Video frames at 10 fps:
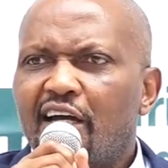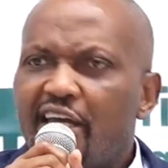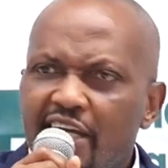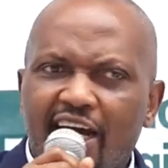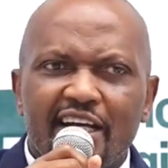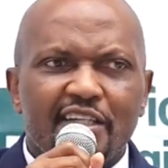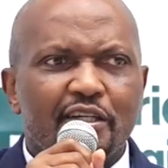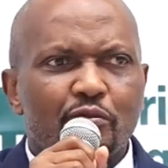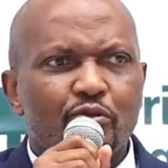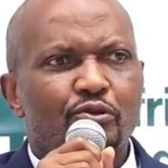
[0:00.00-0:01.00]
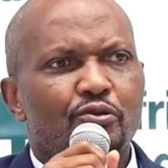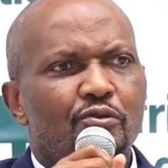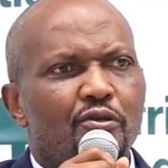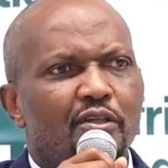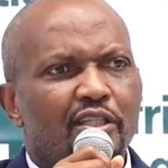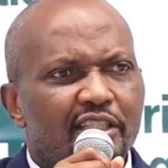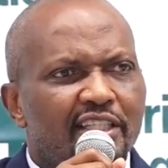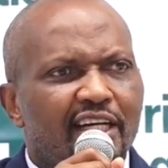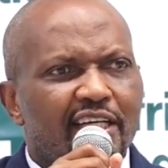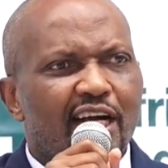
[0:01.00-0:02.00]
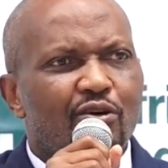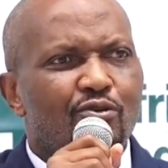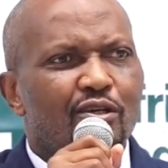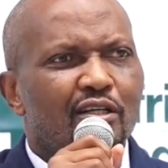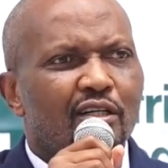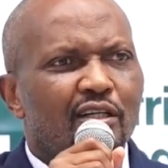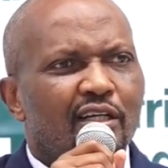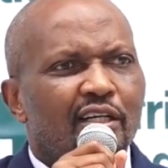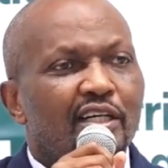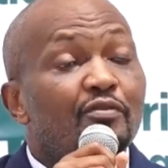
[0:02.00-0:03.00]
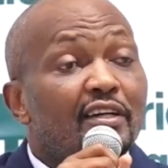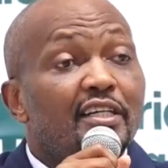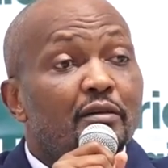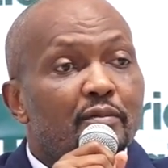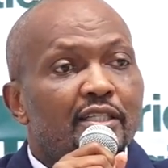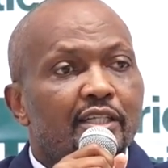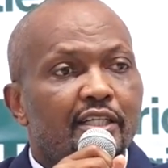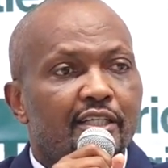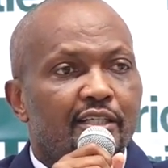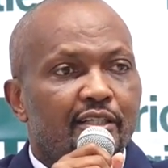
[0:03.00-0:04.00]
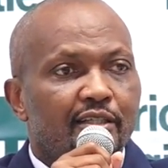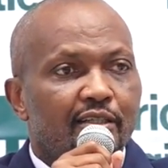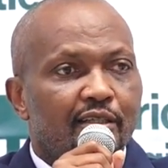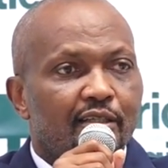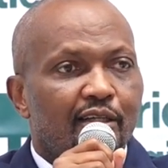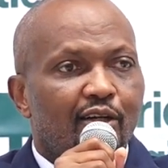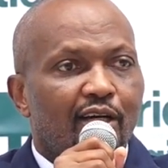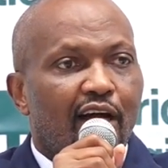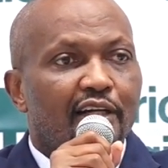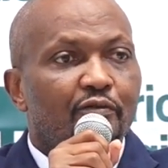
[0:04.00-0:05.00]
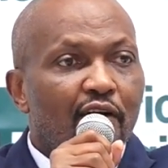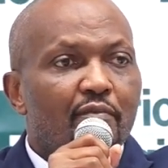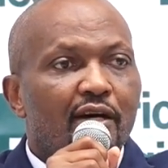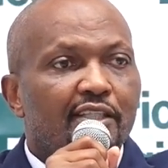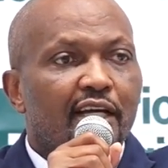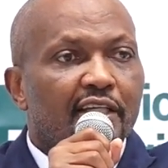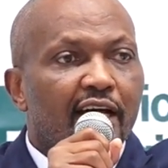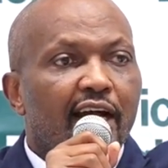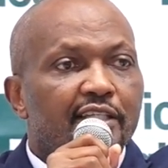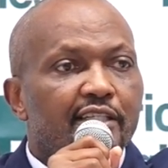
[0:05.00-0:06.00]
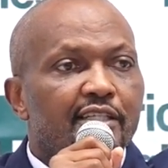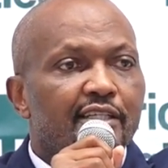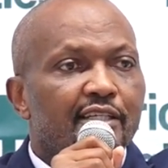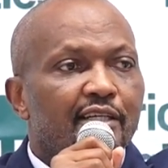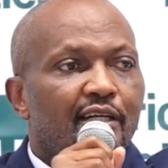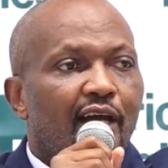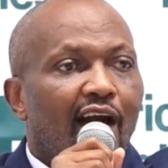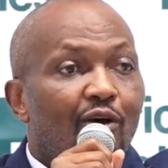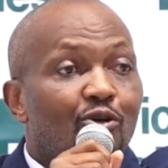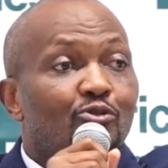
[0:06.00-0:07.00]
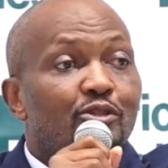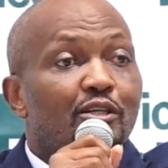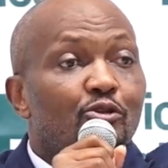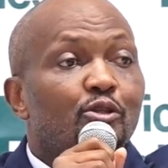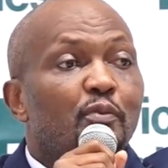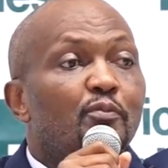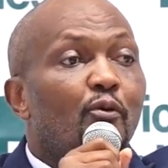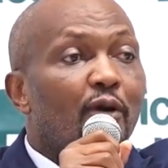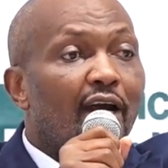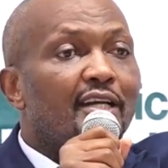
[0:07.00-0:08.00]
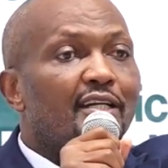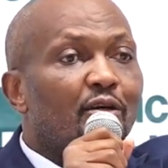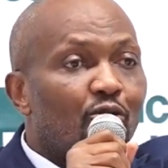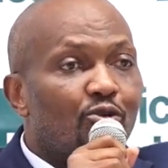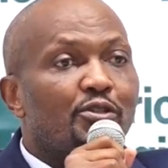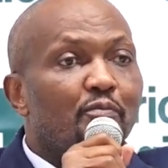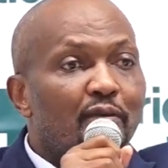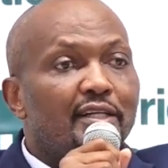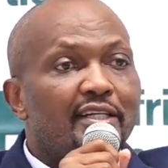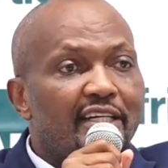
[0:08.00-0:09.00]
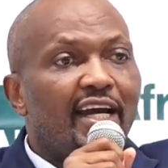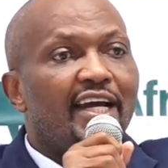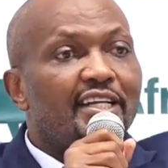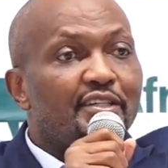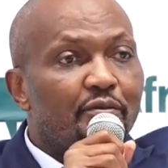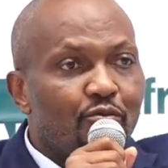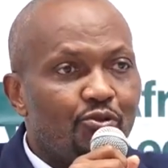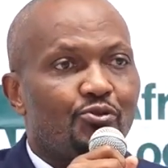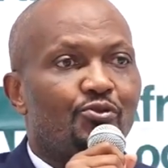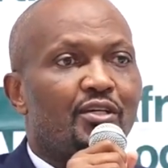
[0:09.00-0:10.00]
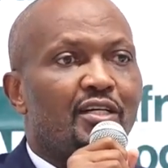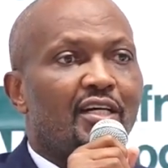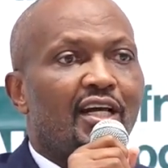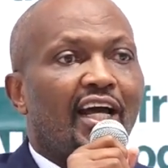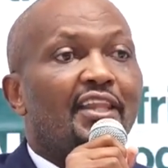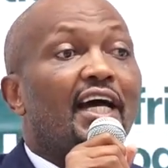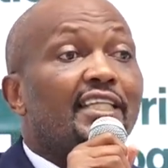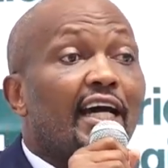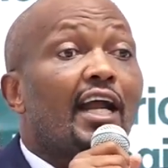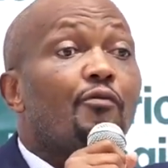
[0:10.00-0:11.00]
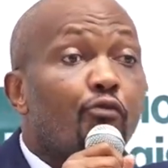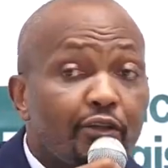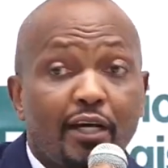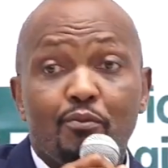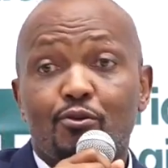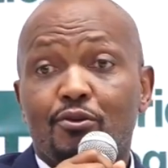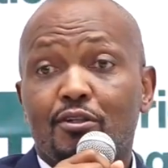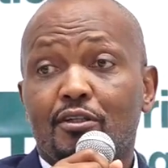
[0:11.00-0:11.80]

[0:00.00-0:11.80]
Here in Limuru, Engineer Kirago, even in Misri, and farmers and Karanji. I want to see those people wearing clothes made here in Limuru that are affordable.